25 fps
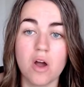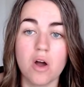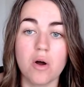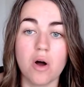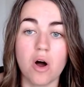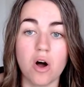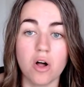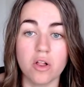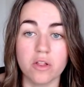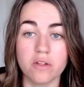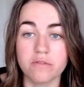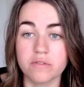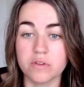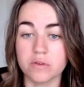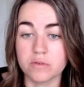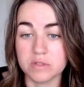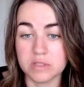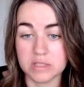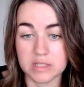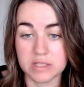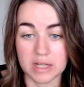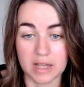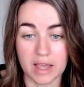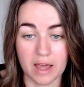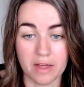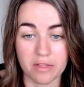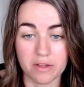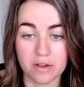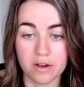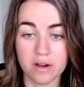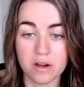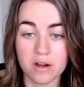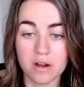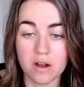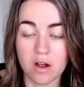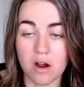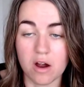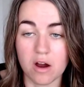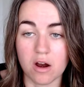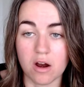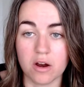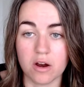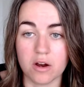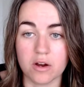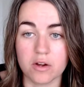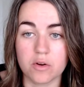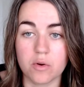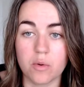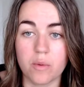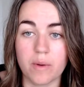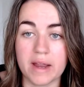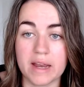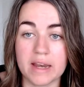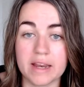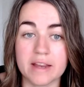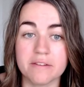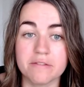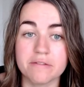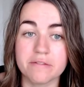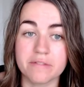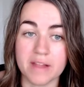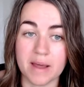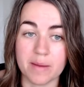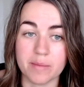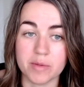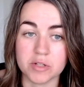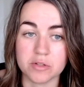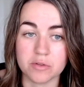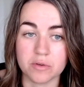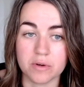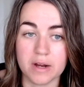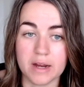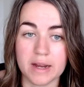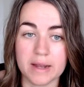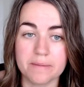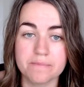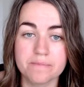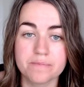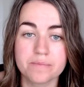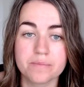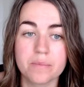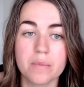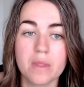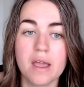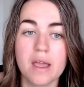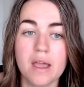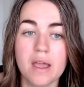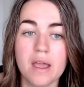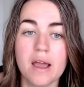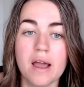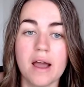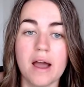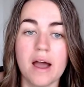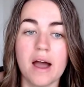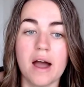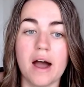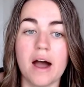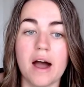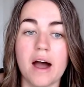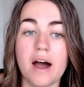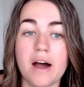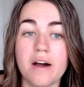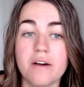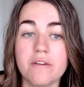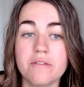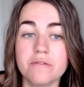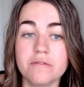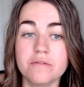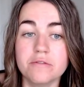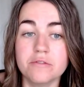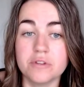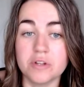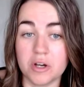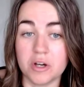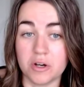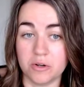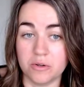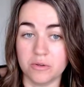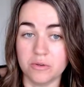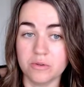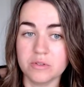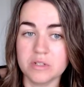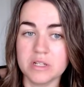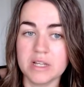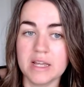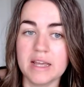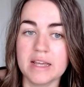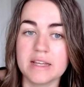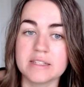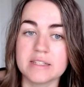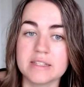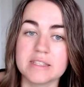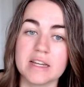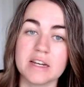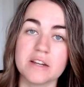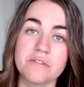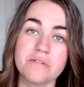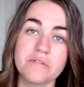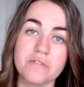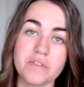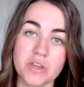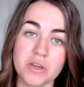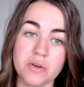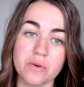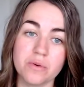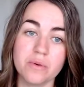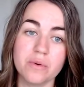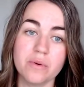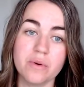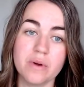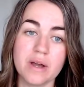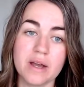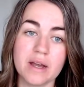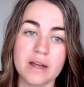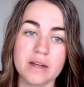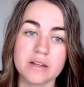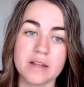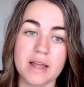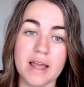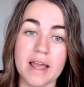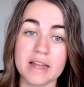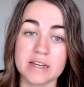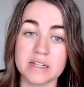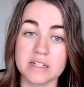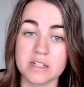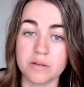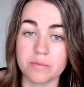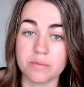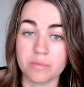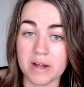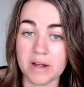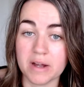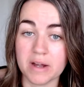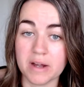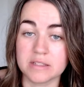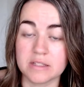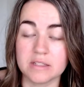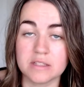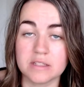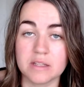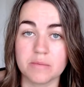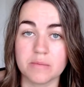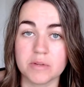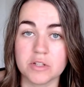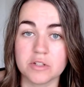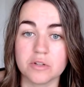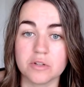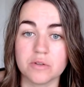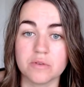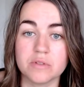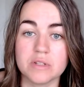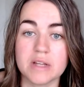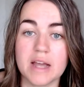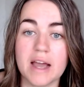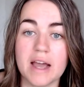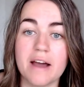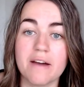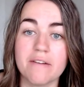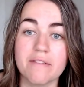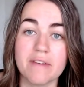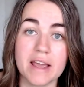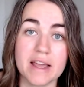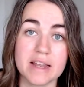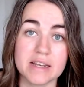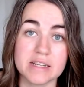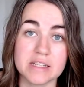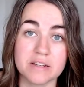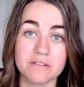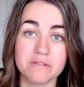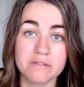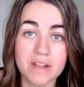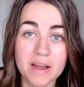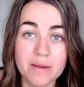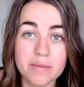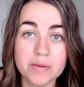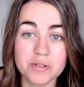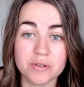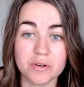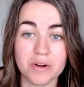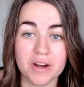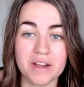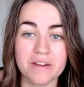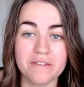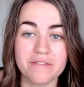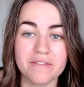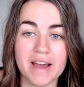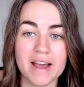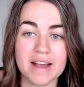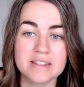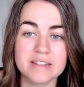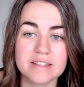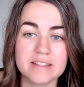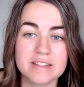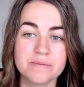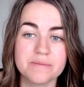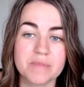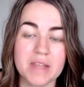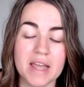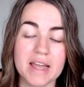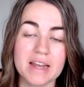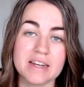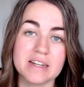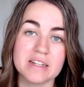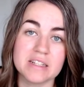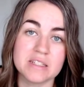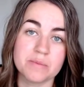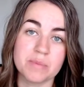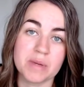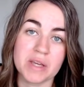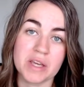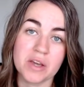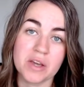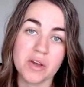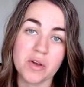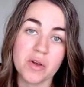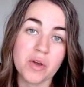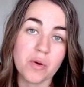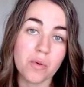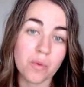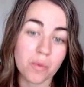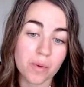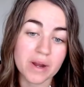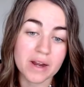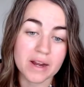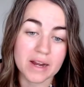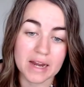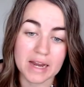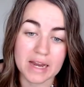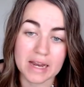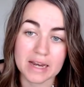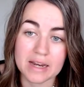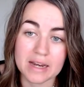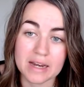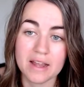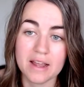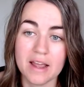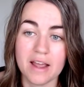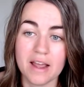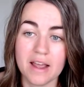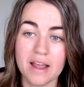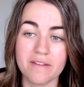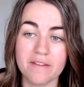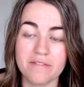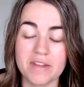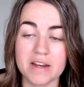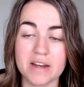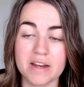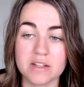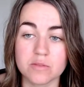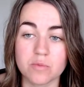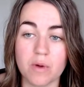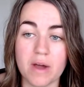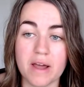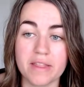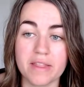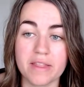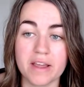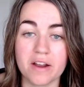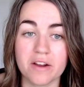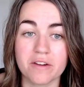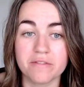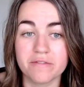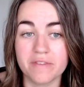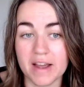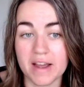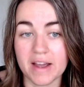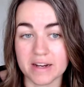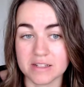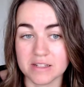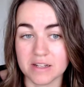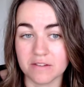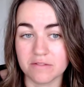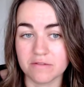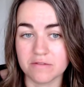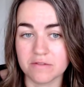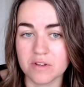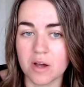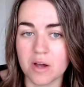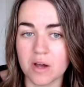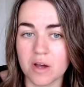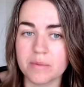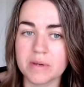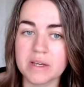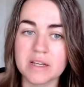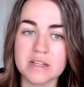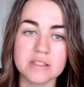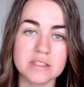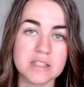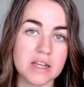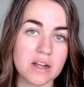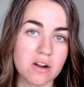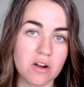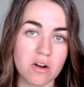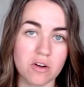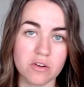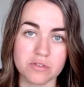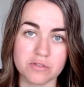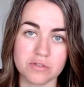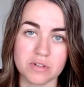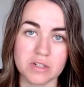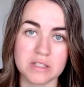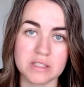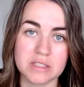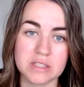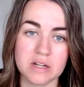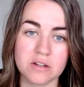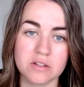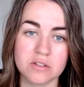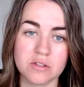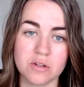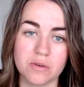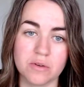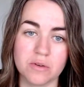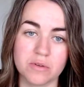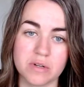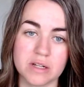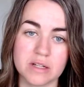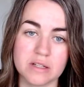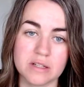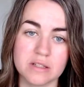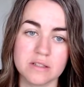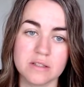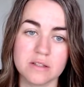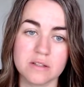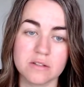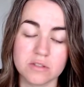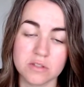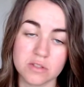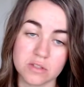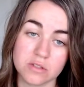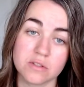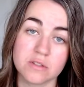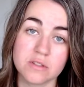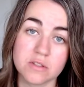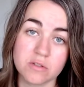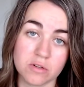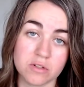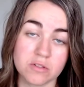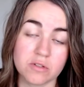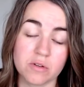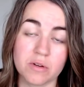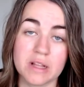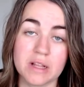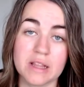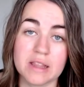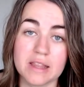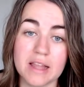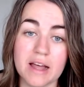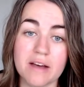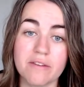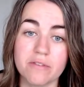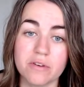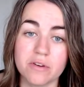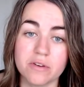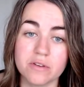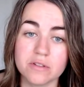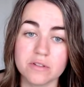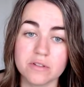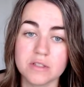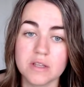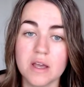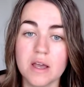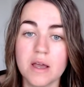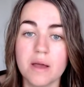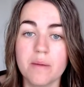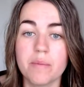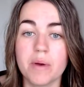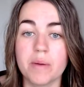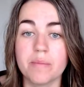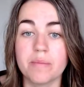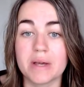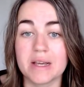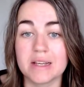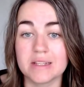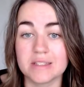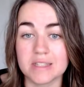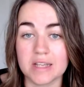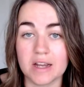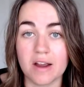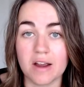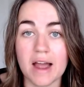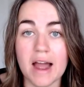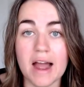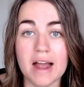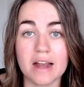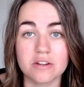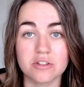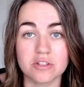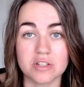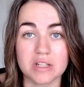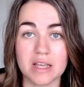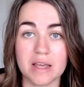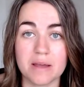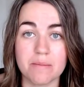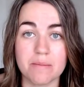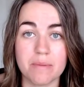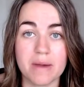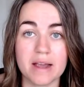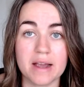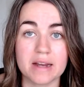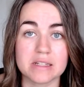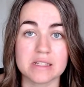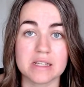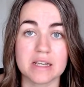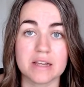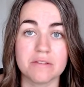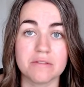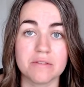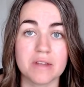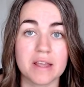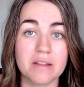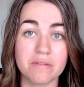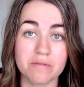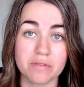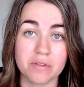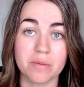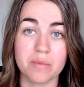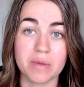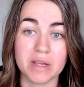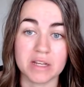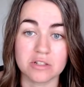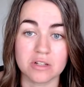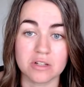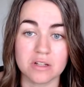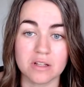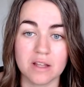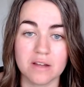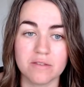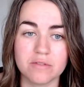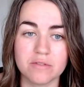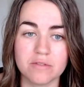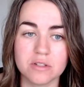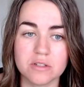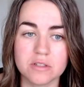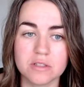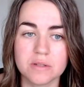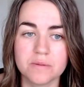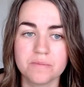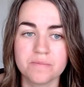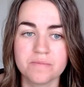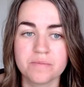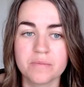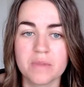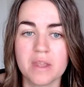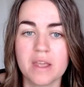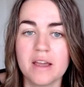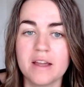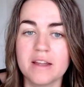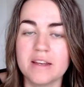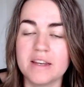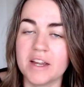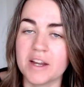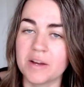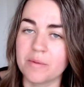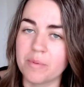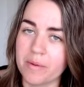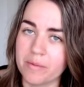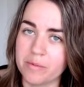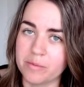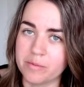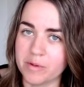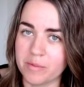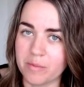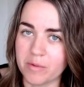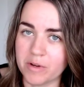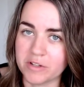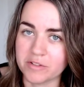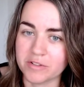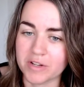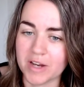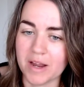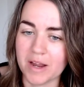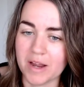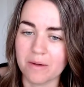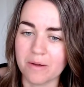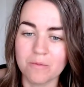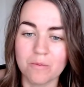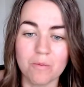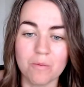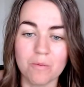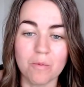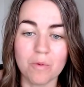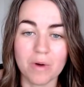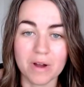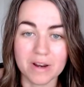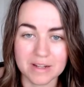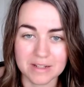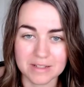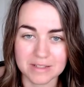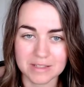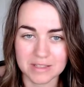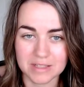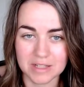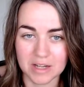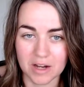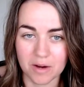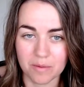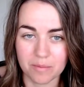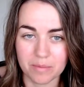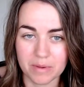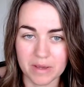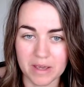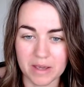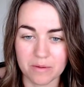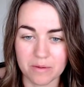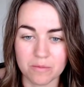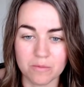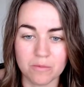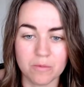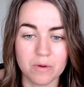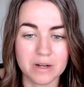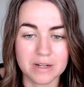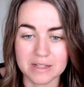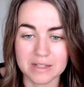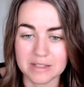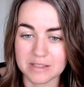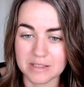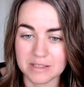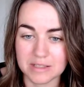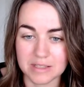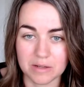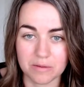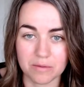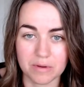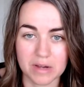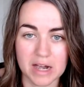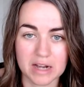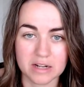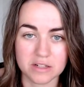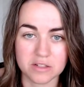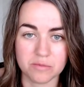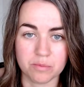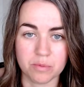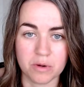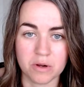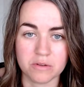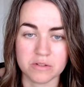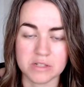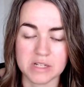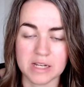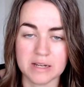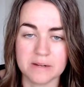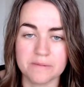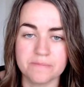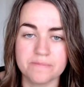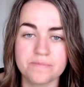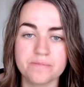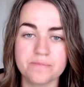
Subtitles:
All of those together are quite inflammatory. Of note is that a few antidepressants have been shown to have anti-inflammatory effects, and it has been queried if that is why they are effective, not because they are altering serotonin levels, but because they are actually impacting inflammation levels. Now you're probably wondering, what is CRP? What is C-reactive protein?